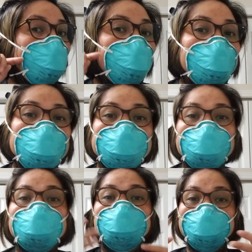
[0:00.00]
is
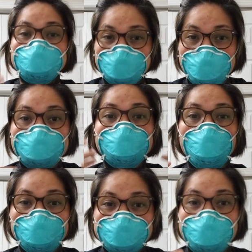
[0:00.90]
it builds up
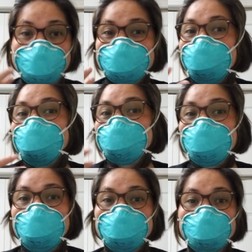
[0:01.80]
carbon dioxide inside,